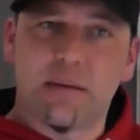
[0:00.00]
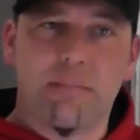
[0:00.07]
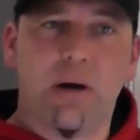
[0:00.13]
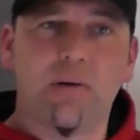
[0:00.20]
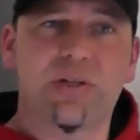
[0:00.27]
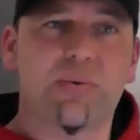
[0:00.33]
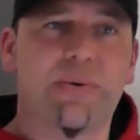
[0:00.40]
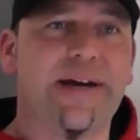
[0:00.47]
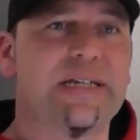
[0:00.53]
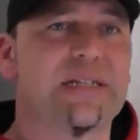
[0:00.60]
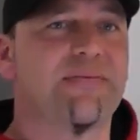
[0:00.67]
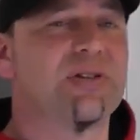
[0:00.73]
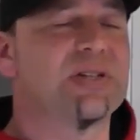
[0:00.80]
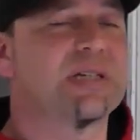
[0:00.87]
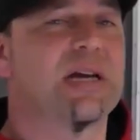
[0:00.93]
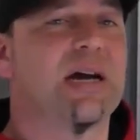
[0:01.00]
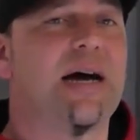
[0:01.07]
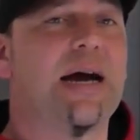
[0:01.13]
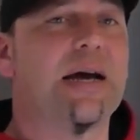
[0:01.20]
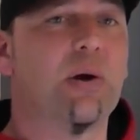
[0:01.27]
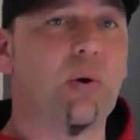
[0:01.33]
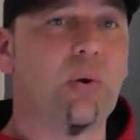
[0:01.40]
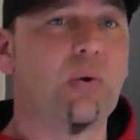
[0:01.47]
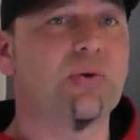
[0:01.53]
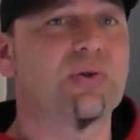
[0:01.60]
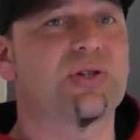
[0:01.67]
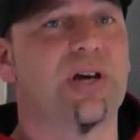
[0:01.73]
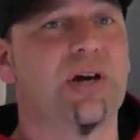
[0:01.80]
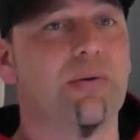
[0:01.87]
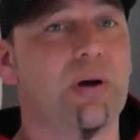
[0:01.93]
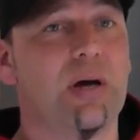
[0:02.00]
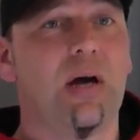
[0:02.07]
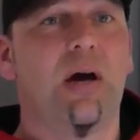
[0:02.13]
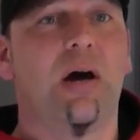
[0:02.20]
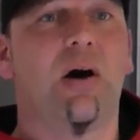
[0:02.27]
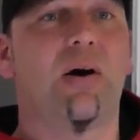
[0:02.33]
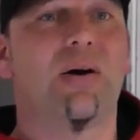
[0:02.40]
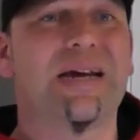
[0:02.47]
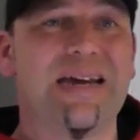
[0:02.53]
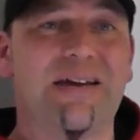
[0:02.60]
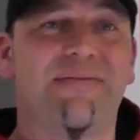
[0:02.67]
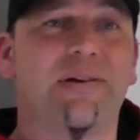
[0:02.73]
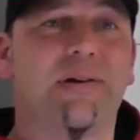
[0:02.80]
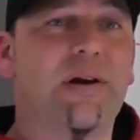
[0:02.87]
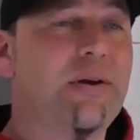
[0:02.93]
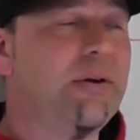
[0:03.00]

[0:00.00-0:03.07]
the motorways of the sky also are given a